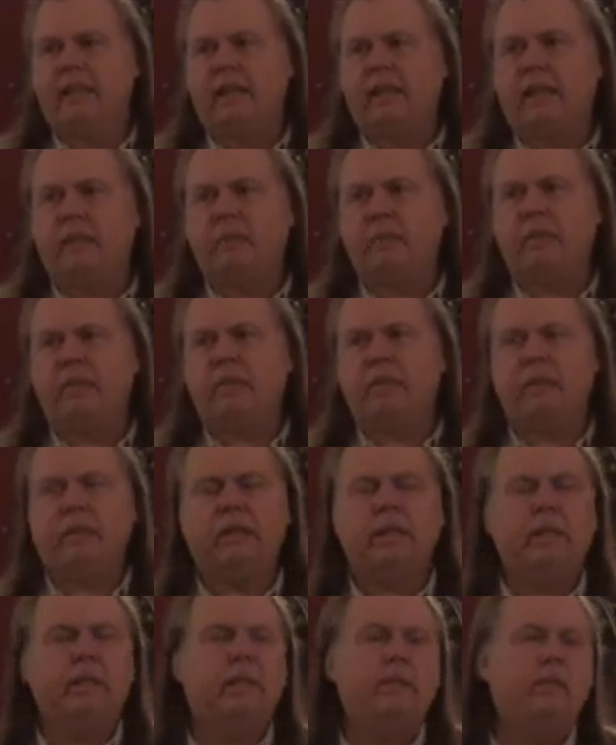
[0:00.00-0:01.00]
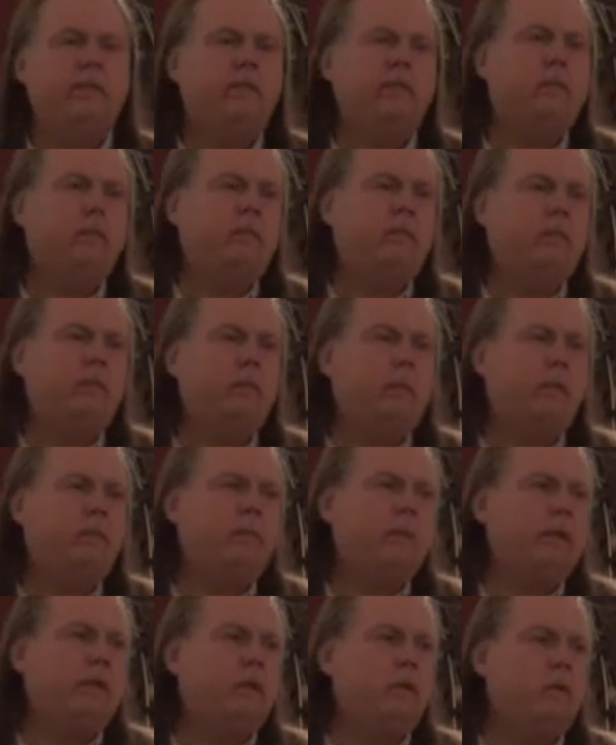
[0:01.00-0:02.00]
On one set of keys, there will be a
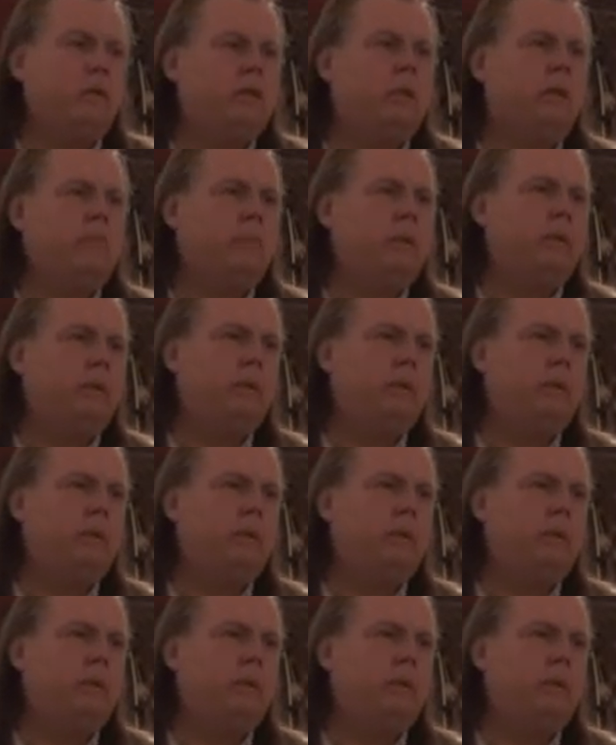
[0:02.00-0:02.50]
microchip.